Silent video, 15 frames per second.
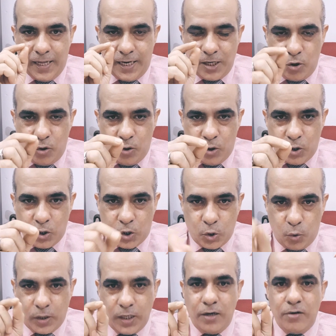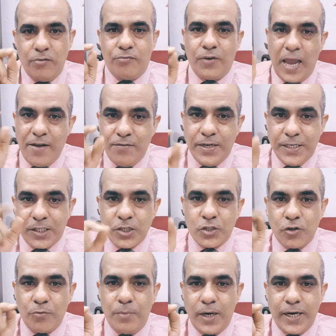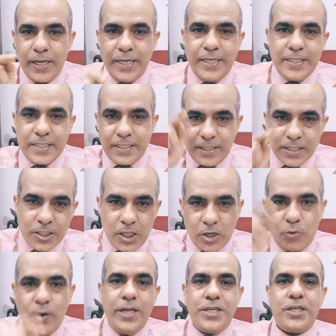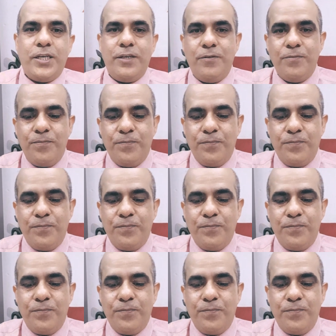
and total 5 liters of blood is in the circulation.